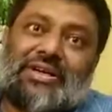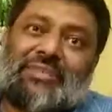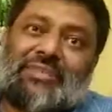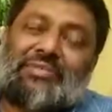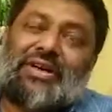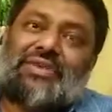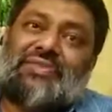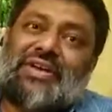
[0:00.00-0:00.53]

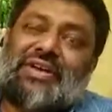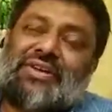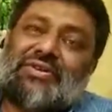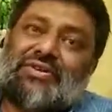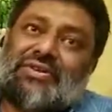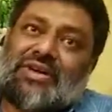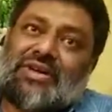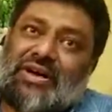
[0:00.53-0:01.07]
But when
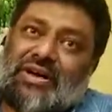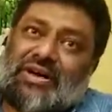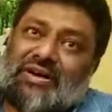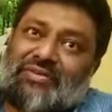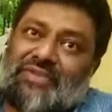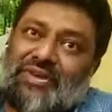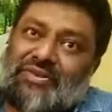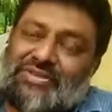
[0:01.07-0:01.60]

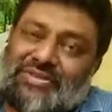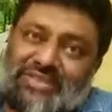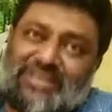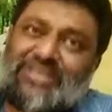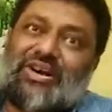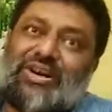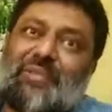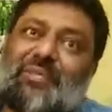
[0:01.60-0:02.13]
you
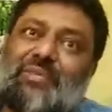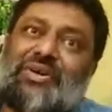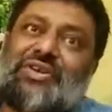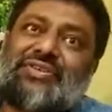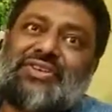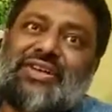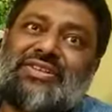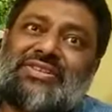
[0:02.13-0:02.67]
see the
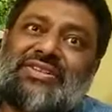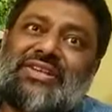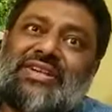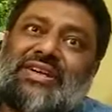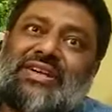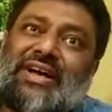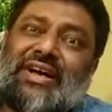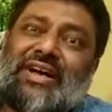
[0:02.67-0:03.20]
operations
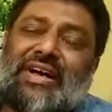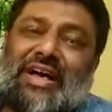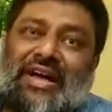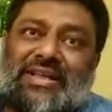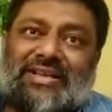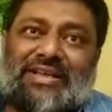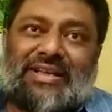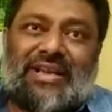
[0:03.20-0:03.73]

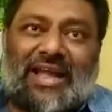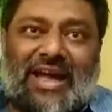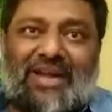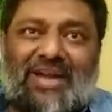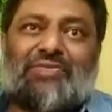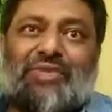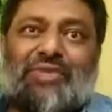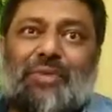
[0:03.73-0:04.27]
and the lack
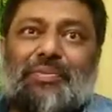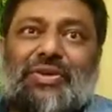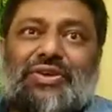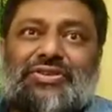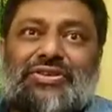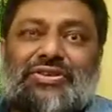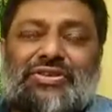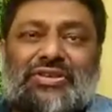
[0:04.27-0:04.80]
of
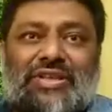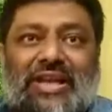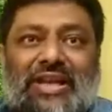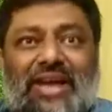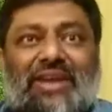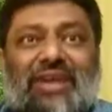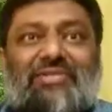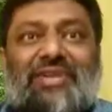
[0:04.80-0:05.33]
operations or the
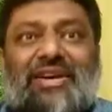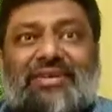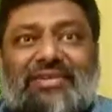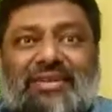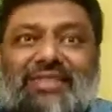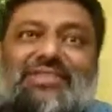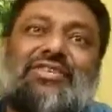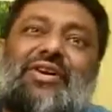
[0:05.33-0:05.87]
lack of
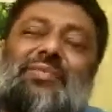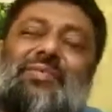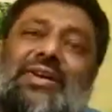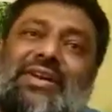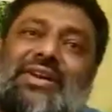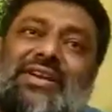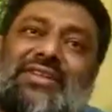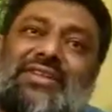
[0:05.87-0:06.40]
interest in
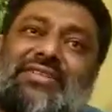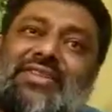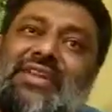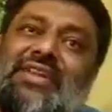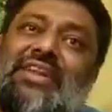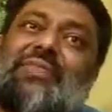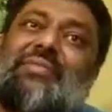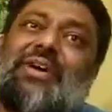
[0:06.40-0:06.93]
operating this
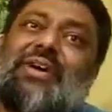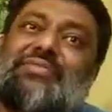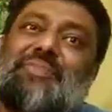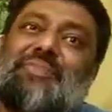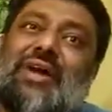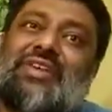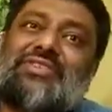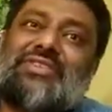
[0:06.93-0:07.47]
area by
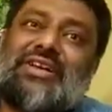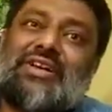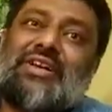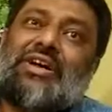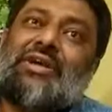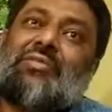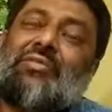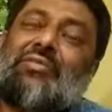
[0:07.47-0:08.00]
SPICEJECT
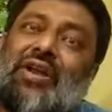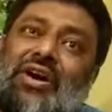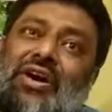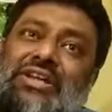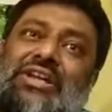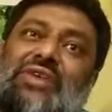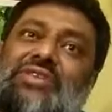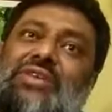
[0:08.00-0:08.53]

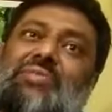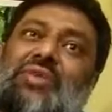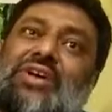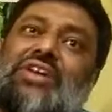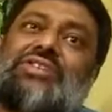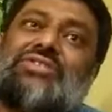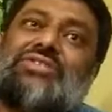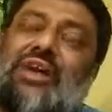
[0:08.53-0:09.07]
brought down the
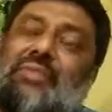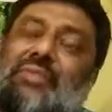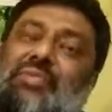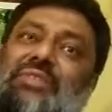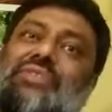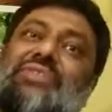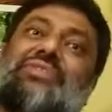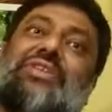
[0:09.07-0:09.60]
bookings up to
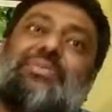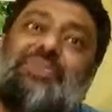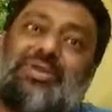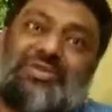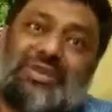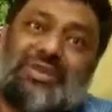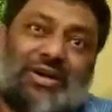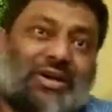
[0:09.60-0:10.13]

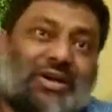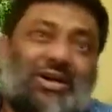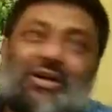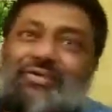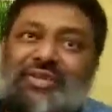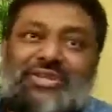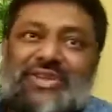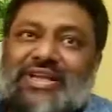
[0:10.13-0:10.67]
50%,
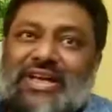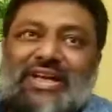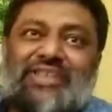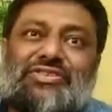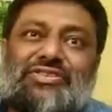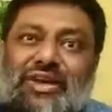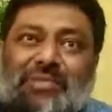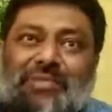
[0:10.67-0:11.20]
which again
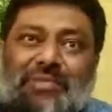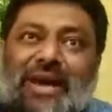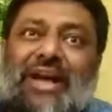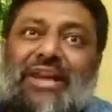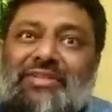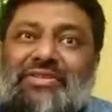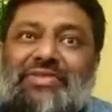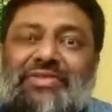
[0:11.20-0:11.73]
is not
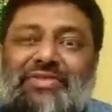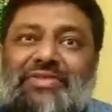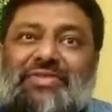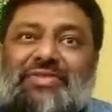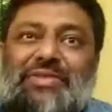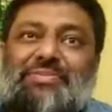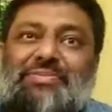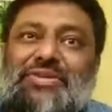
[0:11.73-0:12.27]
bad. Even with
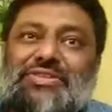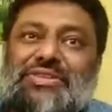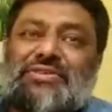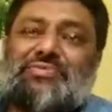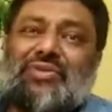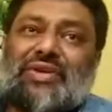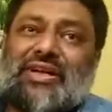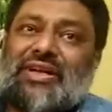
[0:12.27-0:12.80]

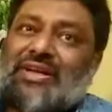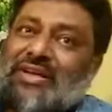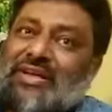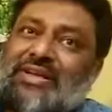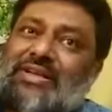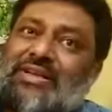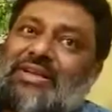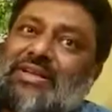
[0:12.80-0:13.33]
50% booking,
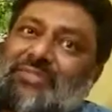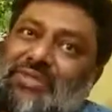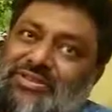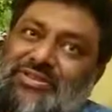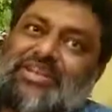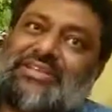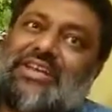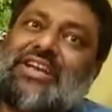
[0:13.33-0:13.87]
the
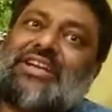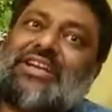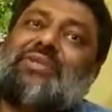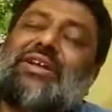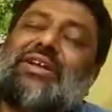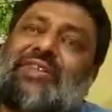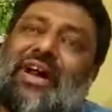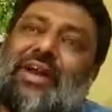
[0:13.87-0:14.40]
business can
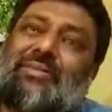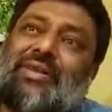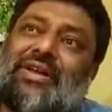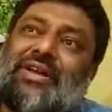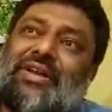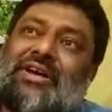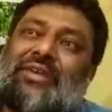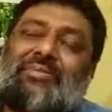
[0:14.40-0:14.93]
remain
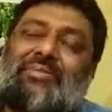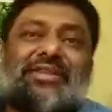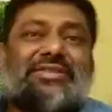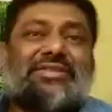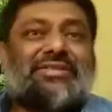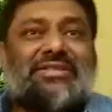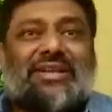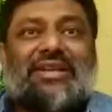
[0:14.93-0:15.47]
viable. But
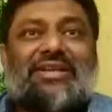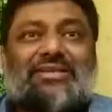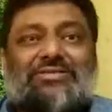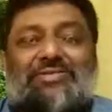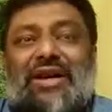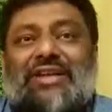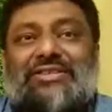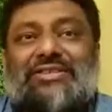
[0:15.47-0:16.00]
still,
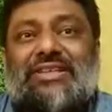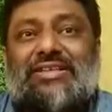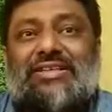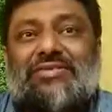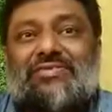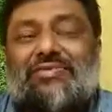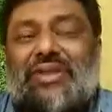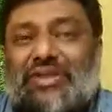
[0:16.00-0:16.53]

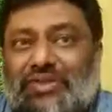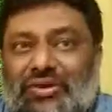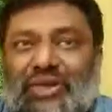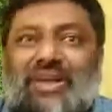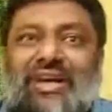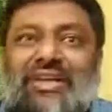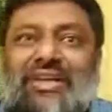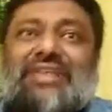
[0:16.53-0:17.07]
SPICEJECT
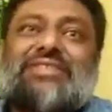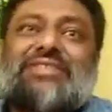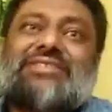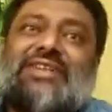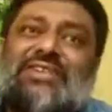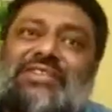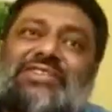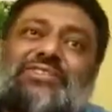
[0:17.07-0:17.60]
withdrawing at
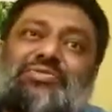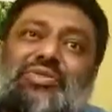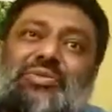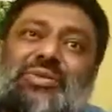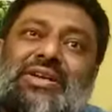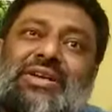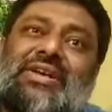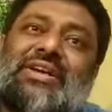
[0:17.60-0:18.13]
this
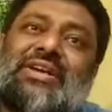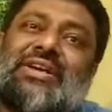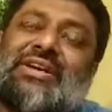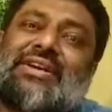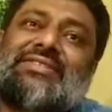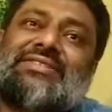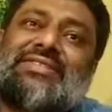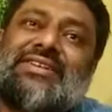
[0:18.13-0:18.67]
moment
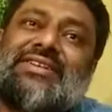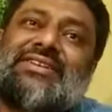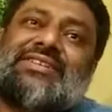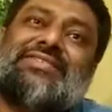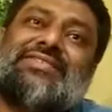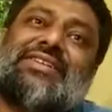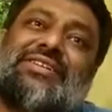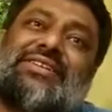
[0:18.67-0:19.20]
is a
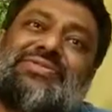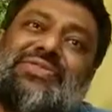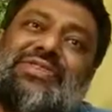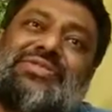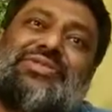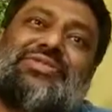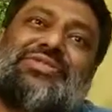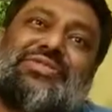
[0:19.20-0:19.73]
disgrace for
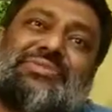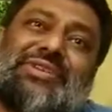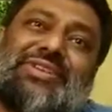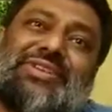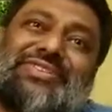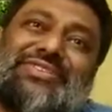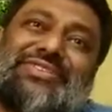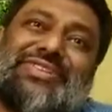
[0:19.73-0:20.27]
the tourism
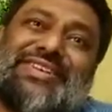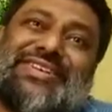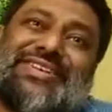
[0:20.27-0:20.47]
industry.